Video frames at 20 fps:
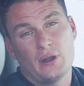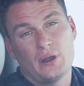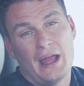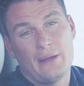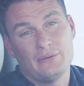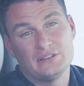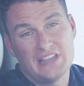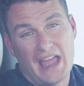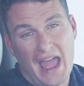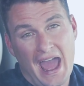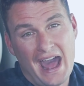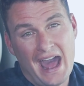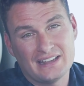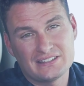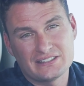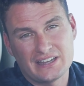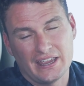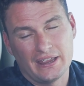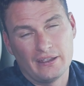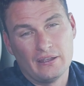what I was
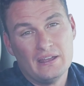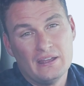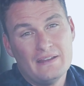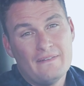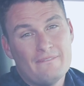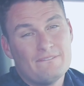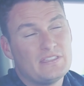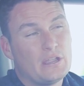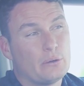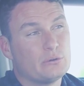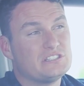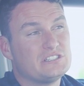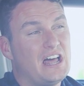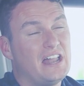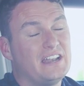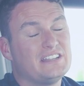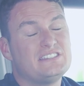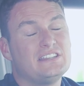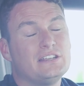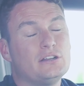asking. There was
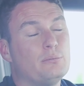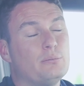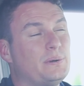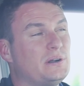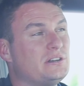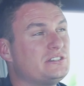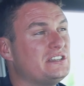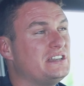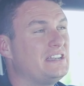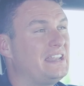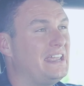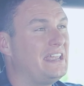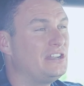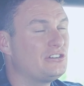not a single person